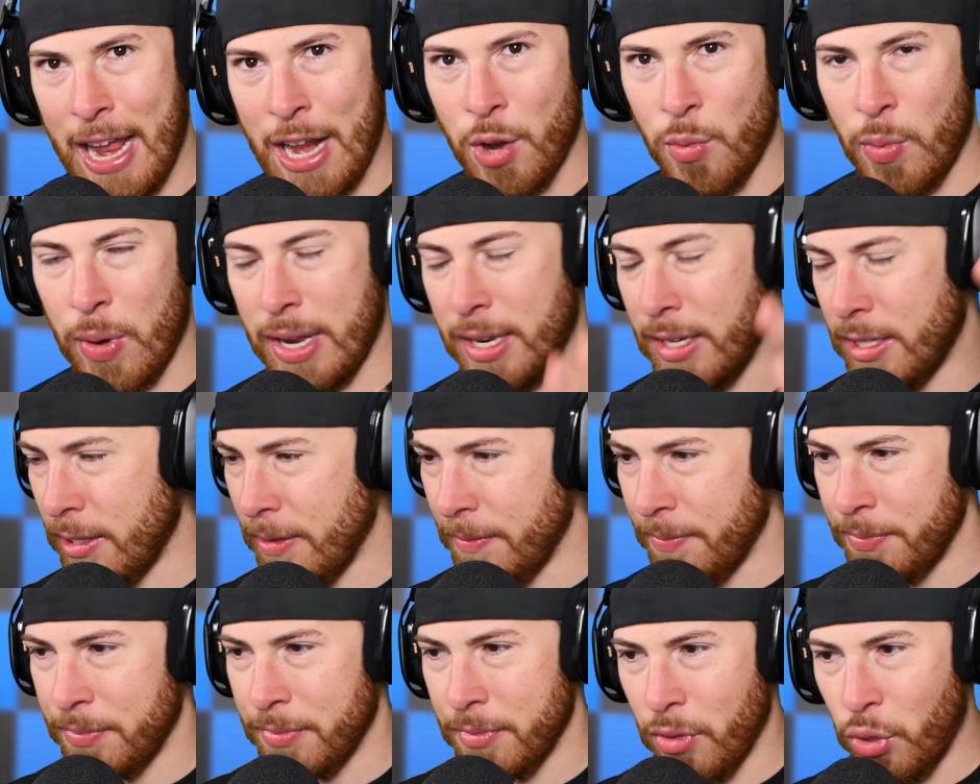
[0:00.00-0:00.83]
Anyways,
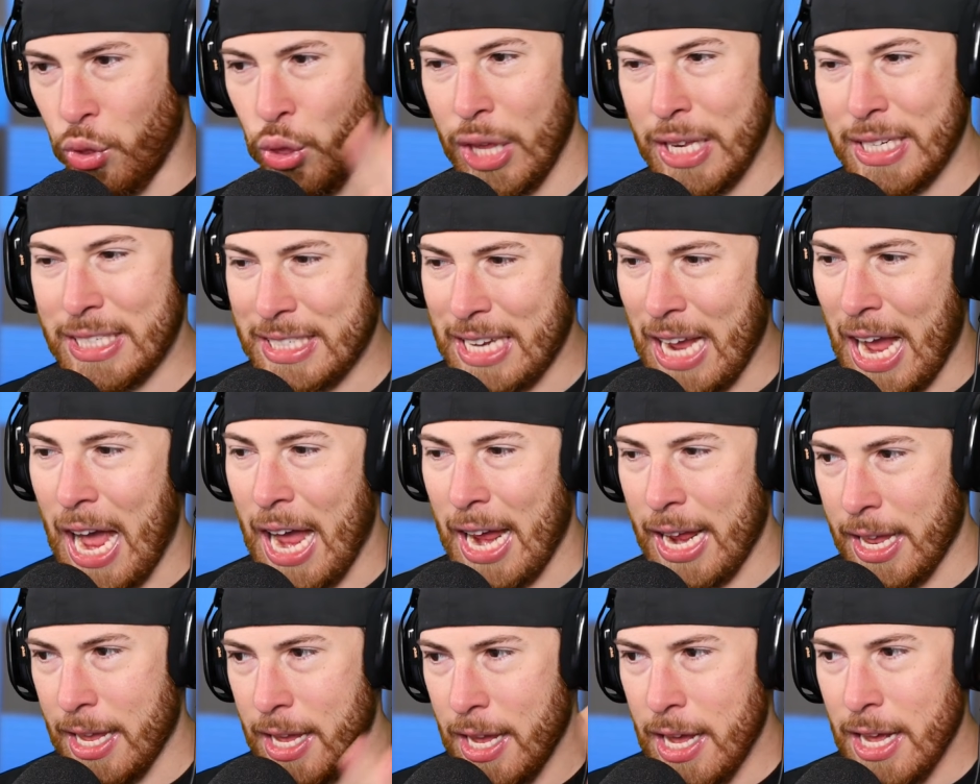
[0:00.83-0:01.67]
this
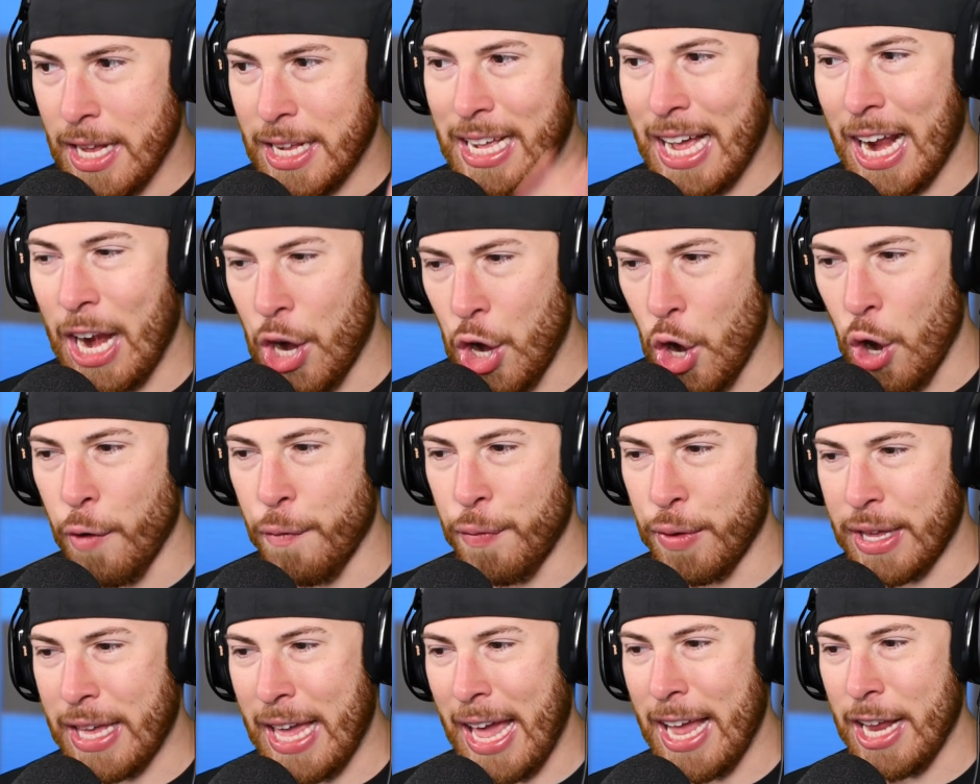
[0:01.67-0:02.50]
guy got a
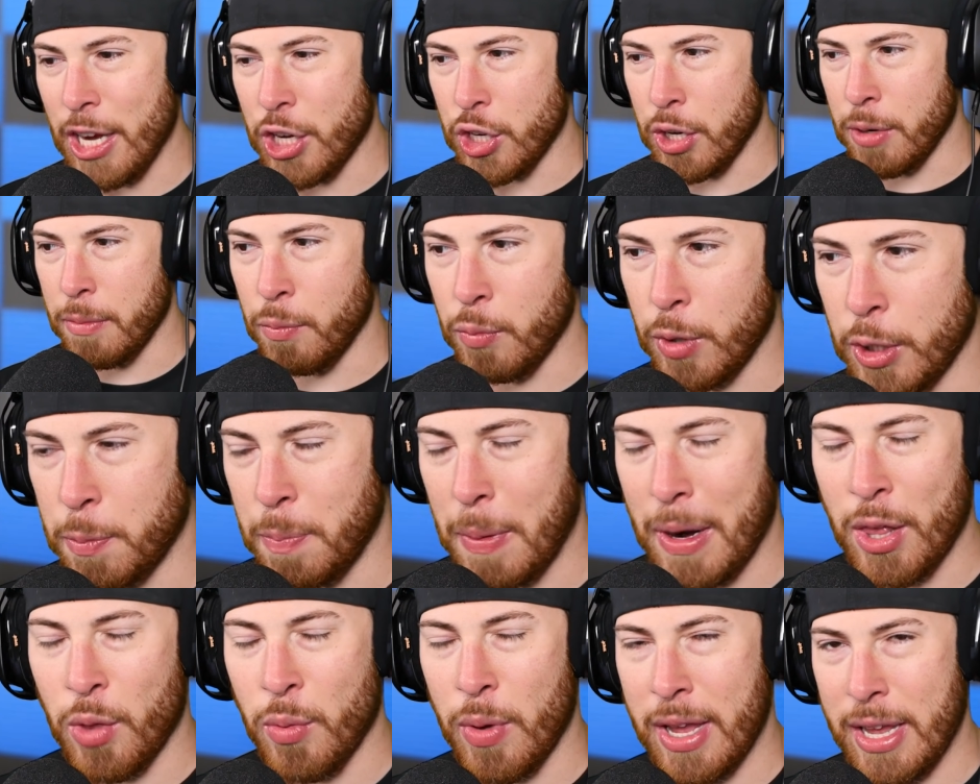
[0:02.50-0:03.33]
notification, which
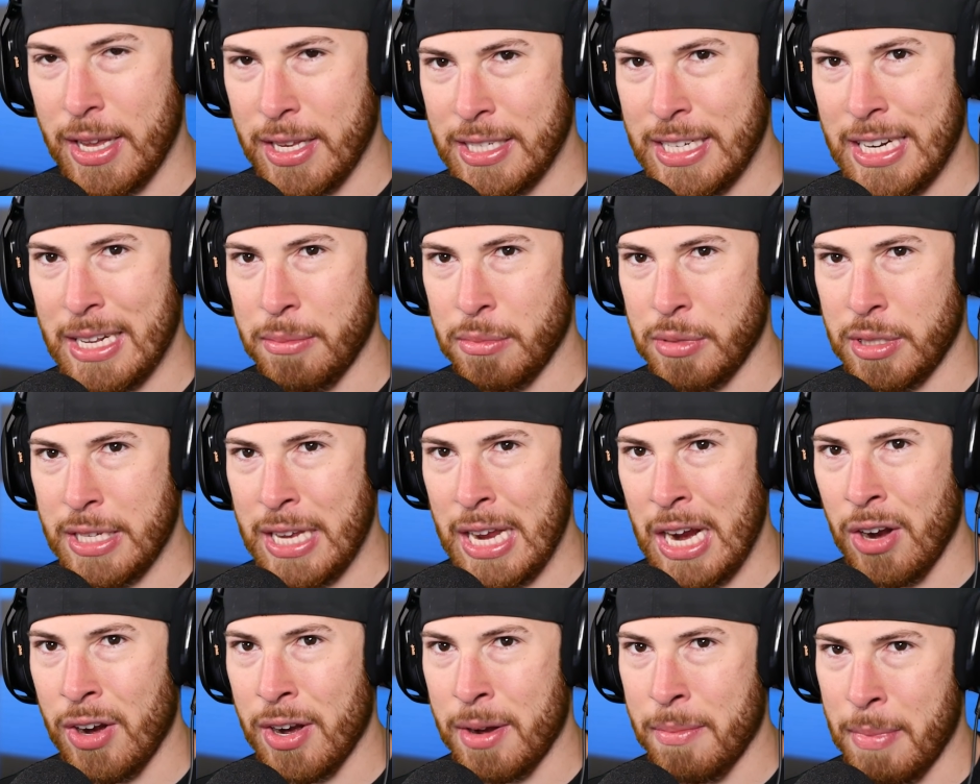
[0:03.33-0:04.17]
by the way, his name's
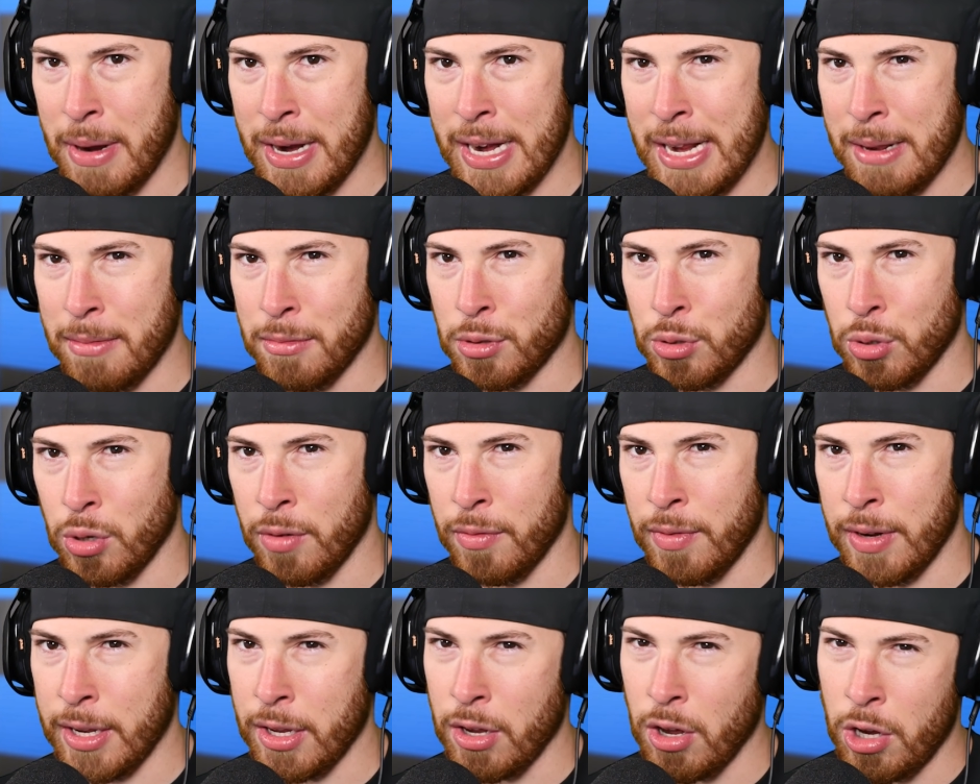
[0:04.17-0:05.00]
Gary. My name's sort
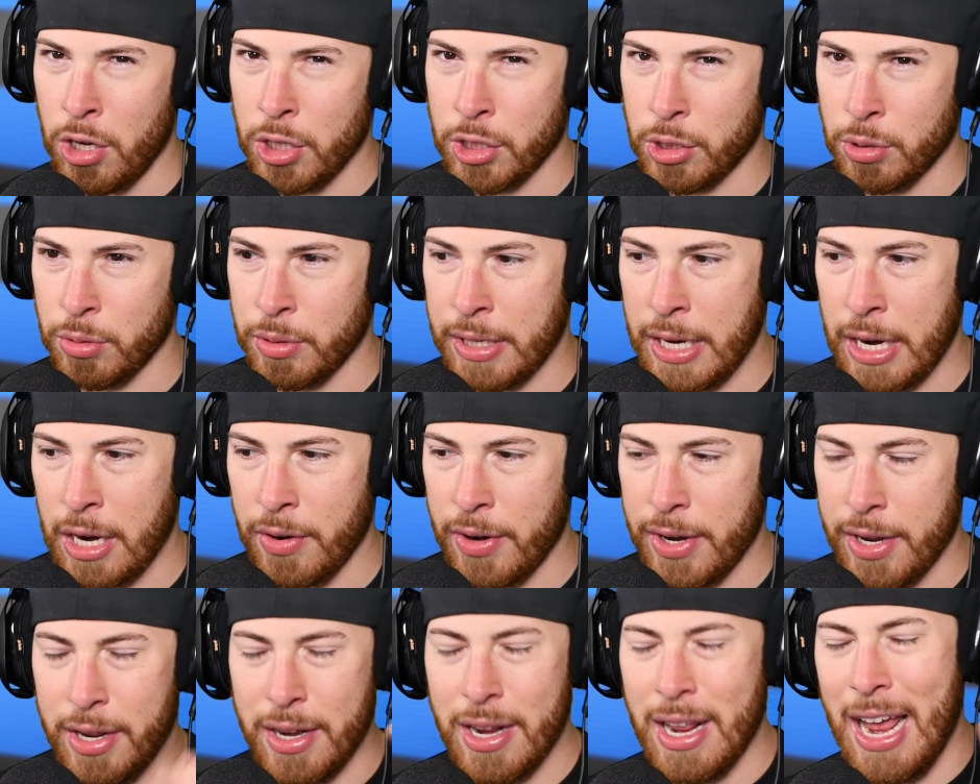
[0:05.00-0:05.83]
of like also
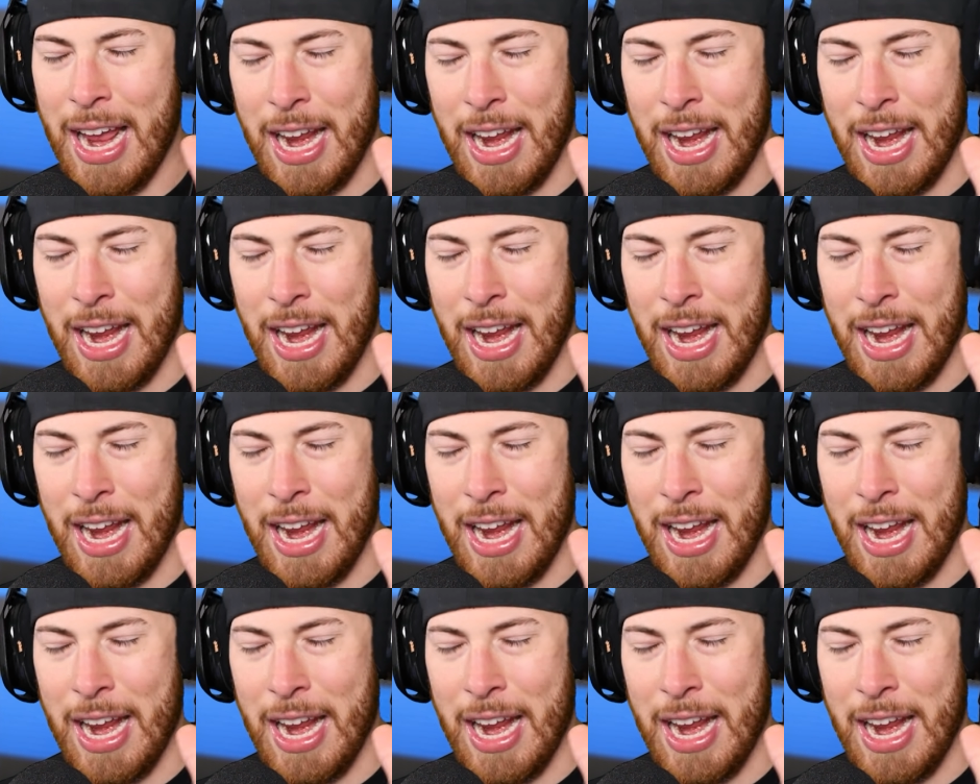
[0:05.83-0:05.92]
Gary.